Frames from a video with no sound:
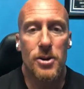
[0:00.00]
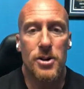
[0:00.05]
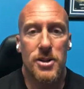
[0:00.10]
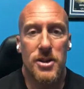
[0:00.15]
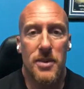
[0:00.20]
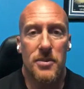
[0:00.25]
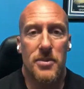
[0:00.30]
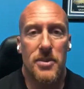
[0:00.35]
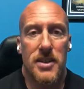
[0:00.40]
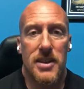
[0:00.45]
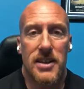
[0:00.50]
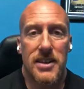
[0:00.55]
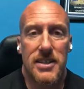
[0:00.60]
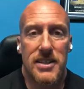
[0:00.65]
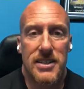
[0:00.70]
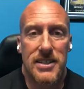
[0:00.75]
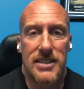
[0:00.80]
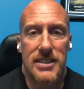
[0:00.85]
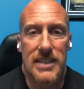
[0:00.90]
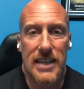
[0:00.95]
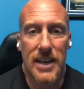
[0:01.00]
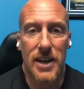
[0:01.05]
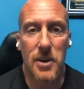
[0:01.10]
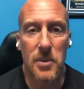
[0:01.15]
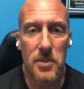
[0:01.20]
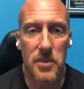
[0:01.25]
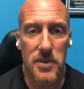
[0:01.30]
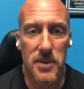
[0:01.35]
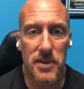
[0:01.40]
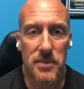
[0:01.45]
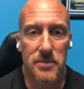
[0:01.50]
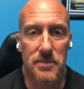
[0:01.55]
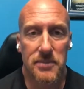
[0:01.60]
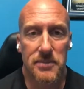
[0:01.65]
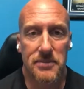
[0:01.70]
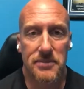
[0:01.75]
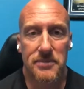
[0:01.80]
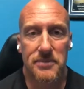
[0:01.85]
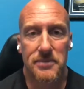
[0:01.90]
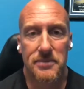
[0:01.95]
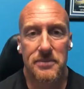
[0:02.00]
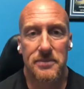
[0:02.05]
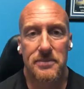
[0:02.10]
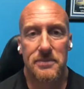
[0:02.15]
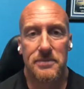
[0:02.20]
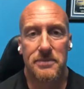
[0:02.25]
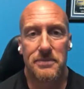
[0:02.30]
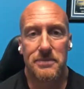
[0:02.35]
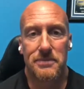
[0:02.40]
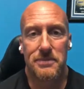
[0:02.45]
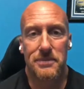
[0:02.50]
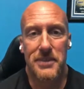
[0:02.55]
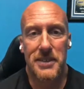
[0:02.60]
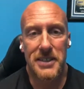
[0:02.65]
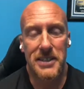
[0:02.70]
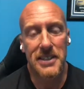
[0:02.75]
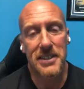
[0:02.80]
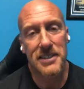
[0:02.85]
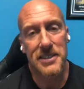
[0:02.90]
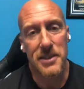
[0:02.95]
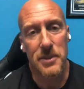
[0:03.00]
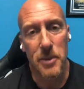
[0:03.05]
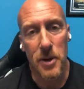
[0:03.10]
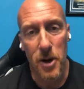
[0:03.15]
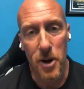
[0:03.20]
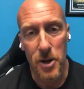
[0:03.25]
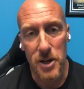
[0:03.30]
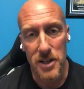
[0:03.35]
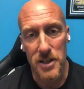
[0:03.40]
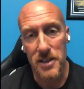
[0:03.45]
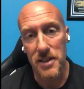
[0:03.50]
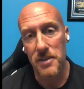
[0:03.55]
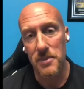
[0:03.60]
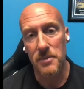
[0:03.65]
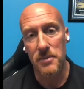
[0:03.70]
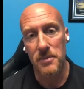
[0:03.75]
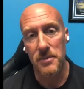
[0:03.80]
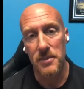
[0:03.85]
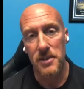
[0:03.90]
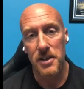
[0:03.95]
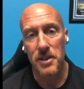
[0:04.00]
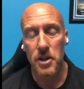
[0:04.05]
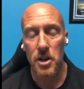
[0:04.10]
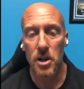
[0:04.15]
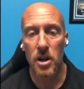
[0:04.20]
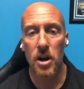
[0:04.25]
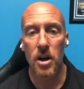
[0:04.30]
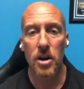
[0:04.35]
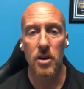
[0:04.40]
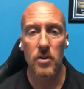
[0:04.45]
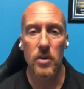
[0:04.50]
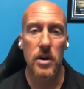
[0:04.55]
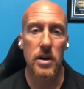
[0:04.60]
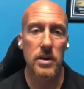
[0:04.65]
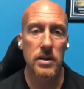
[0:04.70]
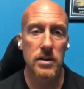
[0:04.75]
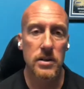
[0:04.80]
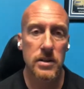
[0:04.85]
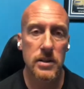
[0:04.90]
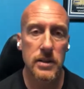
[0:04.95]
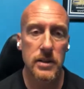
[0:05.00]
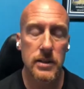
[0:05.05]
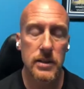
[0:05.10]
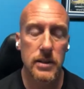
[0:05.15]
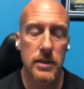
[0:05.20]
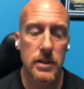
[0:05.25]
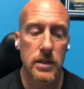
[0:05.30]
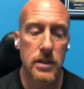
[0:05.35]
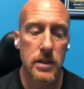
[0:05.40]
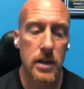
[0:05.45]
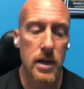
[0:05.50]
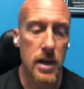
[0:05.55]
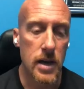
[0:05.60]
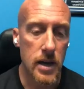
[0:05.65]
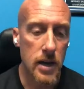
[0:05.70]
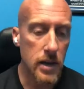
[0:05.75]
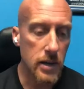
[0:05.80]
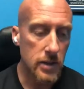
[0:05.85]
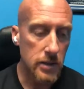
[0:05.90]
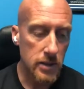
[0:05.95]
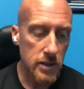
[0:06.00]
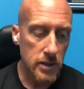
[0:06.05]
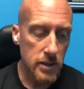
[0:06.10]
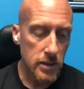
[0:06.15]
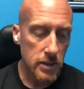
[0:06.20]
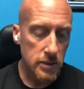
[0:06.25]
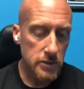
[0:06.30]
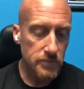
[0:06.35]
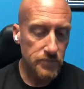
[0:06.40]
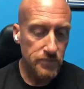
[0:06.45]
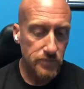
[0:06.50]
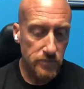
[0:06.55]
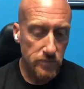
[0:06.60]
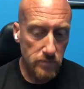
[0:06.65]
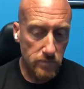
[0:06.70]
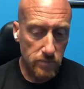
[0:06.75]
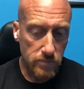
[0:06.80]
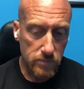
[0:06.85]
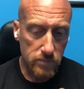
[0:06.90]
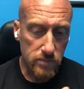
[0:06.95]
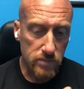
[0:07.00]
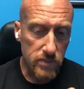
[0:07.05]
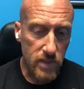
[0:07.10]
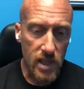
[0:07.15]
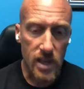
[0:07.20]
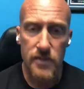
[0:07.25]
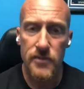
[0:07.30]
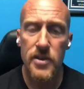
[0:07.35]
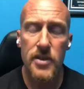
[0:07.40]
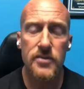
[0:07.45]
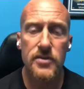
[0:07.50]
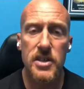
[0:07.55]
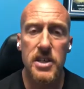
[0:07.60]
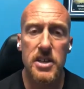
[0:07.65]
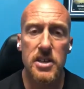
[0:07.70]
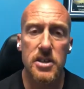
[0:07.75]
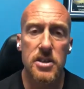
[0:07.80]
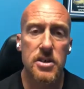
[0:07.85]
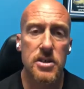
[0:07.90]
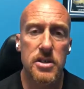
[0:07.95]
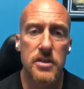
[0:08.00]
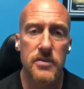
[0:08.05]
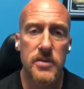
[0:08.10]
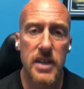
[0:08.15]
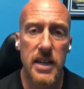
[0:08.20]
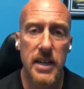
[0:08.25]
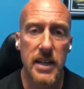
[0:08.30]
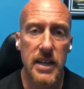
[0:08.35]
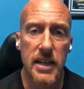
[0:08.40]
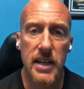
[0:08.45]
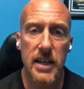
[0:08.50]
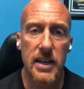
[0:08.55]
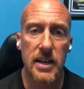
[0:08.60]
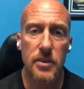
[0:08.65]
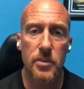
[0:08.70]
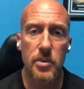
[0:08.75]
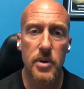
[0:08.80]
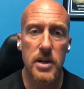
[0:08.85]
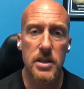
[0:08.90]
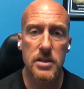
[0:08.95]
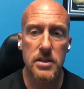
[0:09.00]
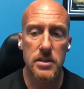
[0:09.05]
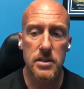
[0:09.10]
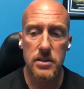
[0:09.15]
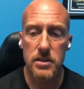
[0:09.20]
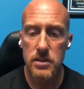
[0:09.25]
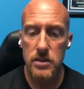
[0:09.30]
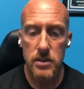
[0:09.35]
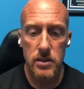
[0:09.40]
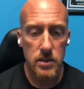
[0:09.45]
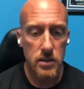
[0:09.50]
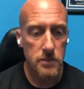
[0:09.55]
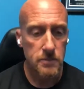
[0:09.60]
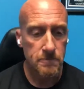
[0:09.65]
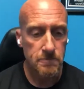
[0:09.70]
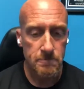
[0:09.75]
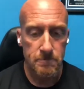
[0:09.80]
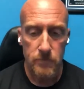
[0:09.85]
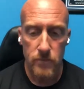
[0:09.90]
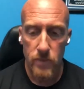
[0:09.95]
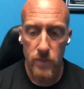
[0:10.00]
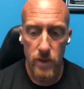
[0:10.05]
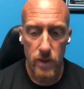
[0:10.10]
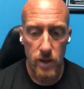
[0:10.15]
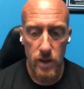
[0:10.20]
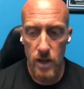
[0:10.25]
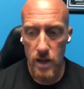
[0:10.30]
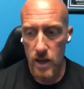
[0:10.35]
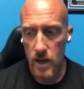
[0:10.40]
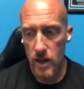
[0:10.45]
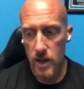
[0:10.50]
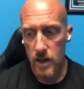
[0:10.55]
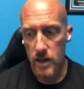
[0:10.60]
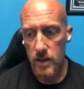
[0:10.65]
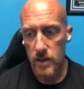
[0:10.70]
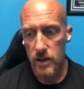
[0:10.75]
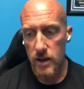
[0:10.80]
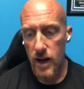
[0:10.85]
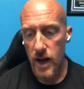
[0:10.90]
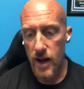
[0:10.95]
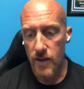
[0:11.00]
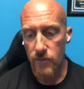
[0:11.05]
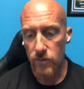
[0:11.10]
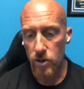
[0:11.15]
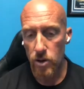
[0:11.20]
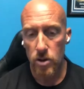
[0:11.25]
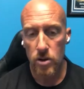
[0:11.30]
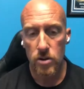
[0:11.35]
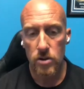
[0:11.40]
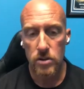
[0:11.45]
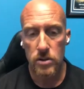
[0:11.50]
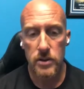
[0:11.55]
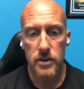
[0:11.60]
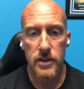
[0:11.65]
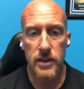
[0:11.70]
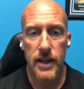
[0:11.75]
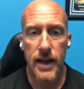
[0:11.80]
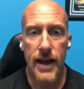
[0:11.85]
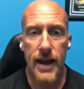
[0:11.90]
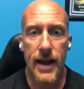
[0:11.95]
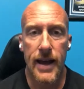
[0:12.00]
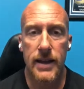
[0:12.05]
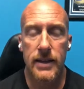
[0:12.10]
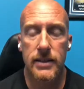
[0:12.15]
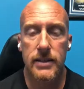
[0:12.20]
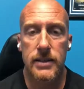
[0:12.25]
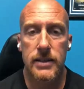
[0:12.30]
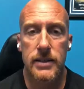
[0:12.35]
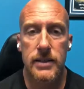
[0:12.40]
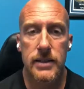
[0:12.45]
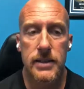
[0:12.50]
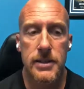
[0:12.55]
something to help them, but it ends up hurting them in the long run. And 15 years of taking antidepressants, and I've learned that